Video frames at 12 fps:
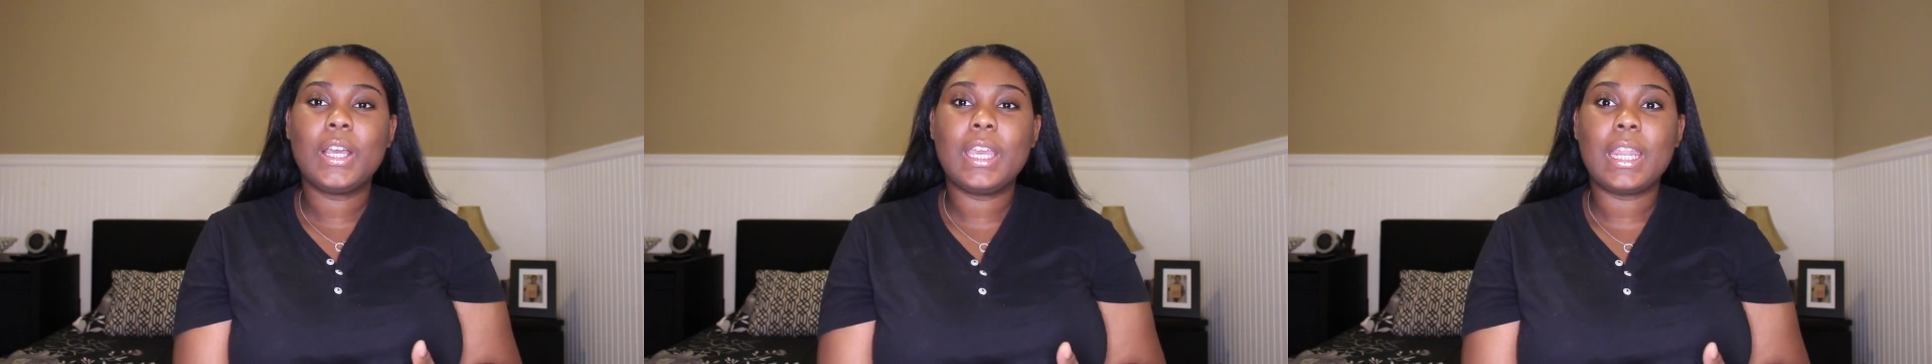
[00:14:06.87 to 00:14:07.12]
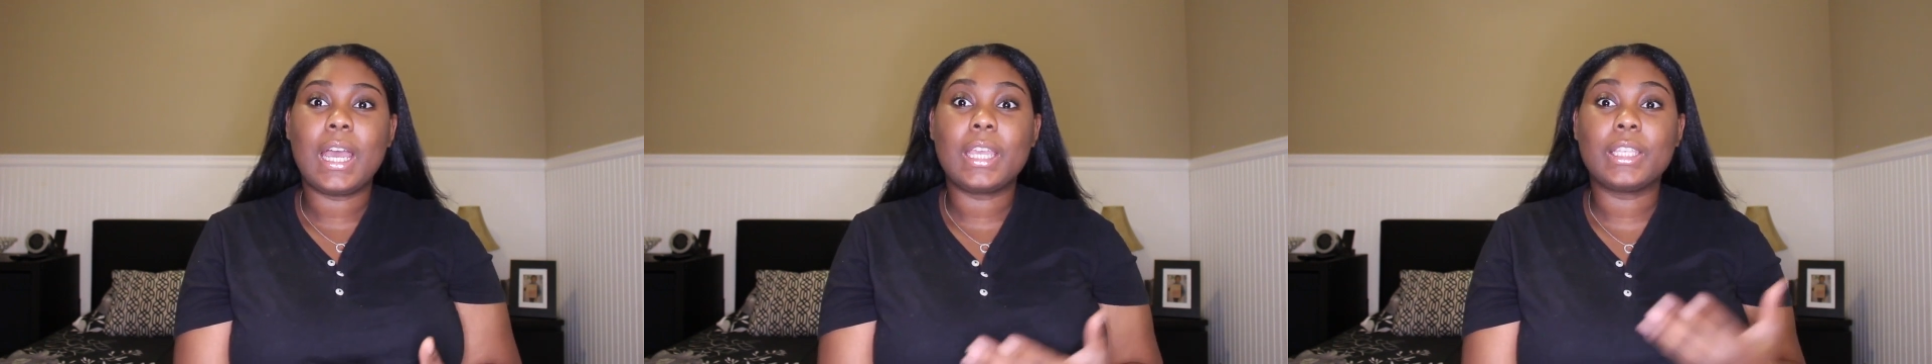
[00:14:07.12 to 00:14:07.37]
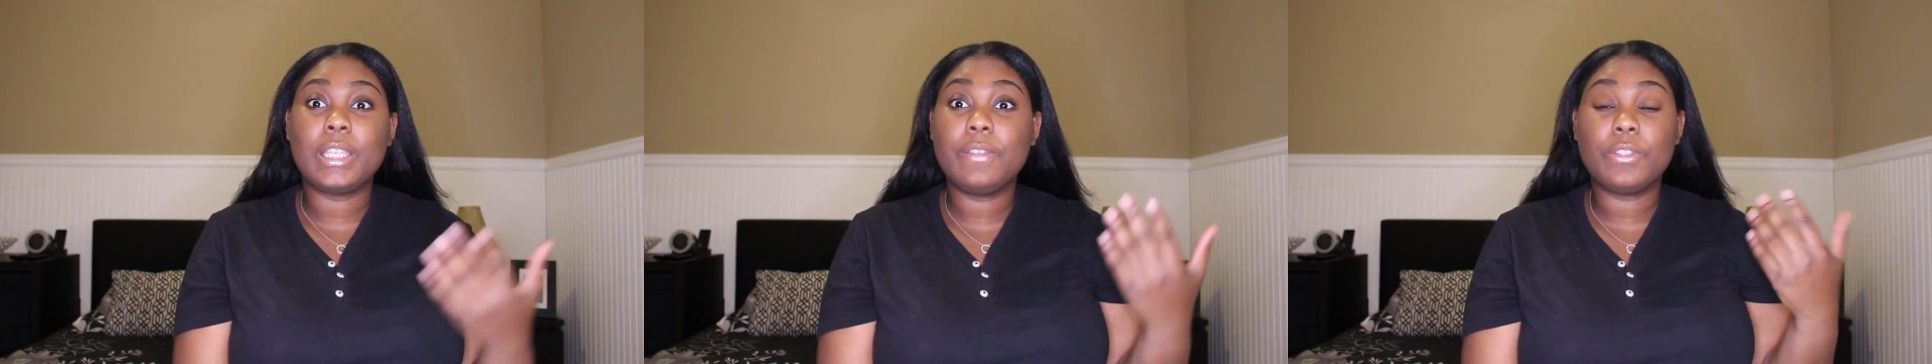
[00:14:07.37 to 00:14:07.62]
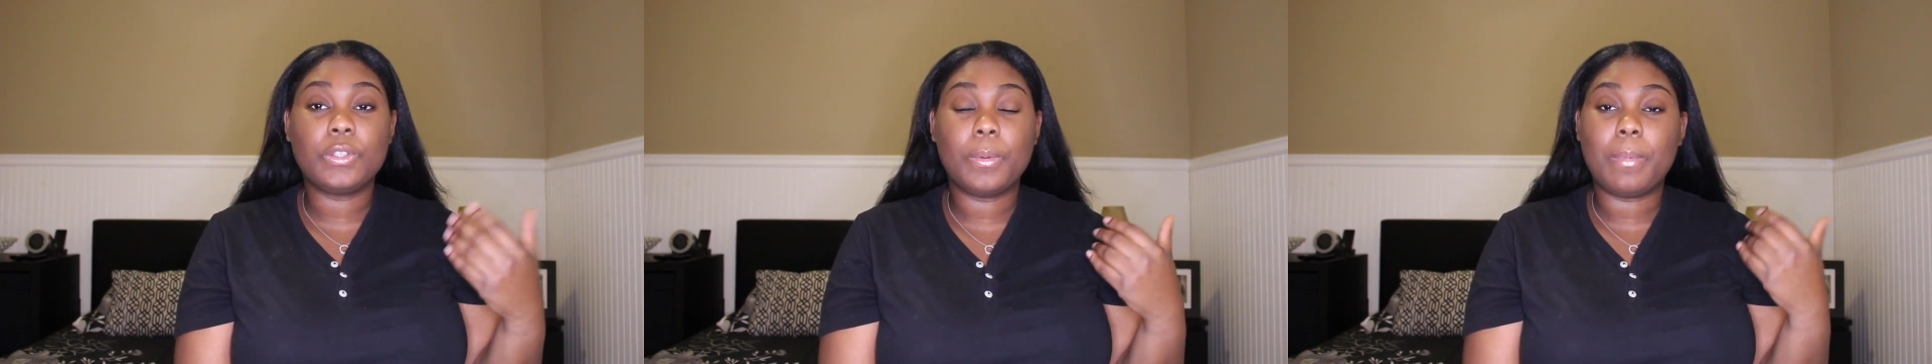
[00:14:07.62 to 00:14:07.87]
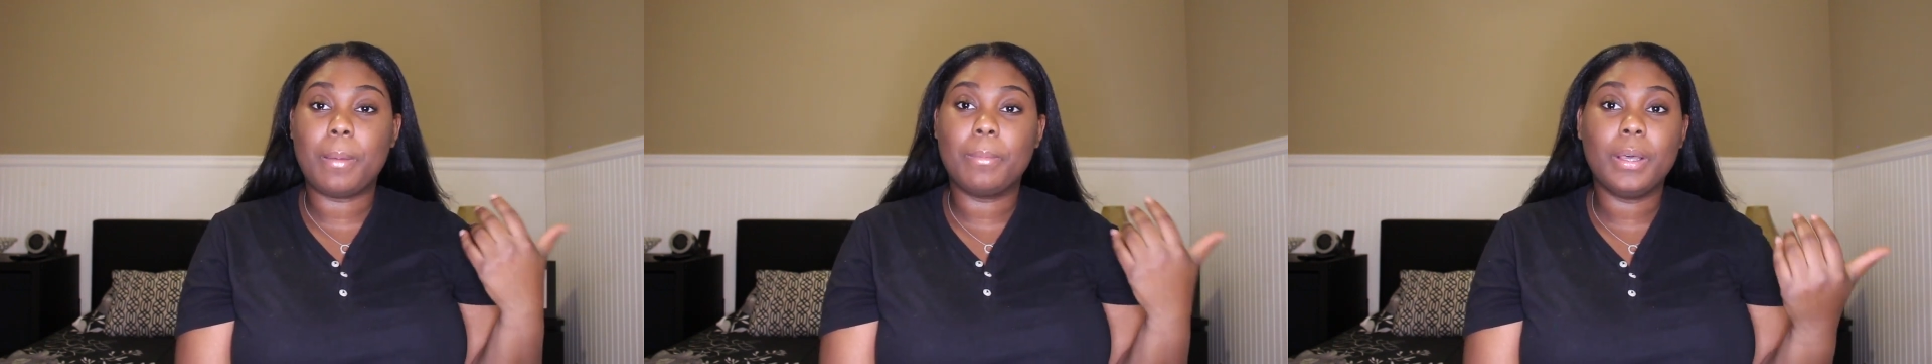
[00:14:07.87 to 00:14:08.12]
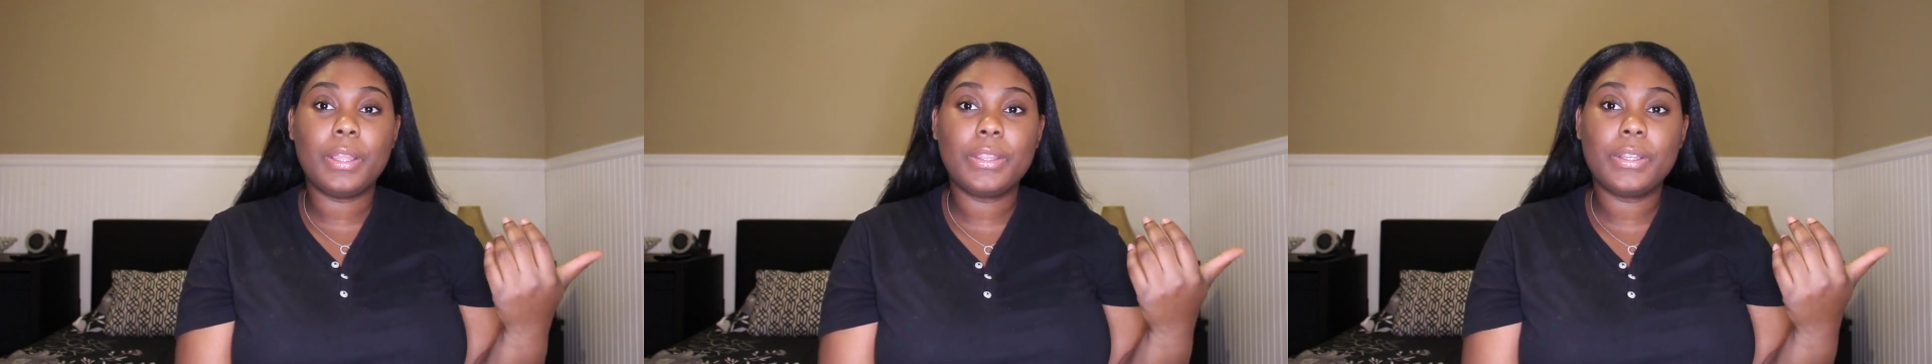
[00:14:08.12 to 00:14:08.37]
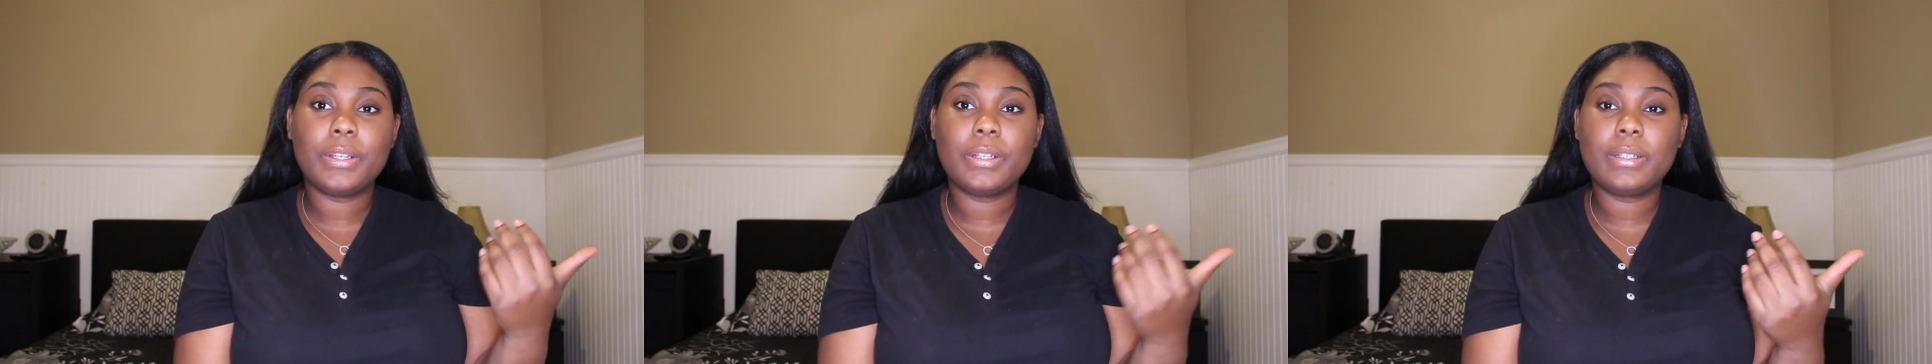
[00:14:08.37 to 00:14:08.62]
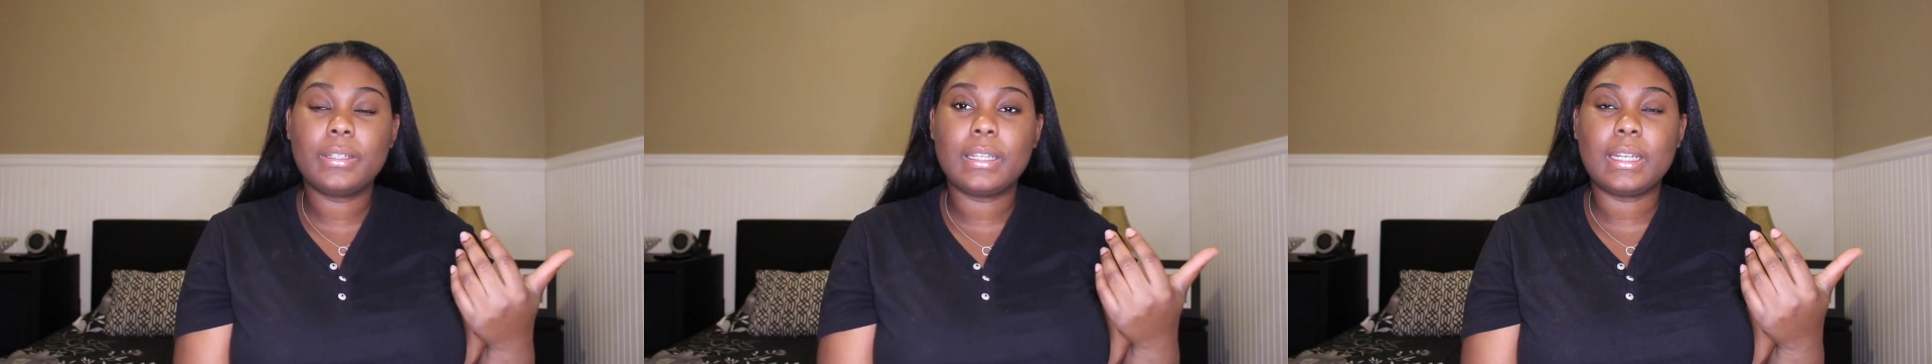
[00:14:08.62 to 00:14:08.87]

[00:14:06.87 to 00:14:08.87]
and I even told my mother,